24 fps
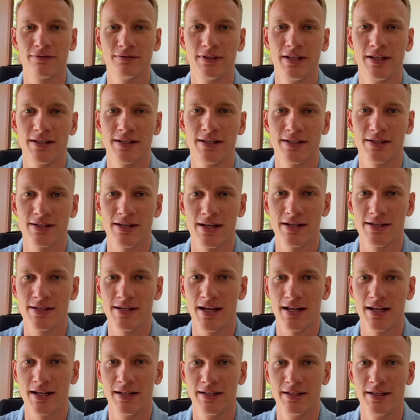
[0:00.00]
that is
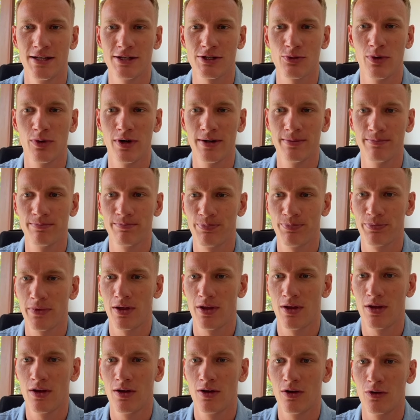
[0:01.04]
exactly this one.
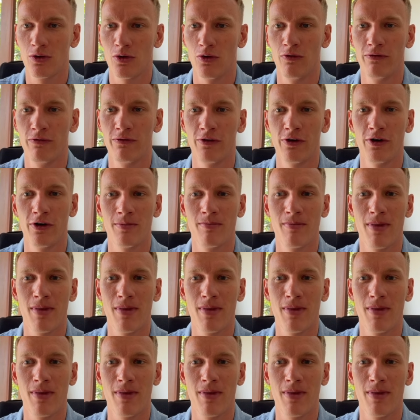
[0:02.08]
Confirm my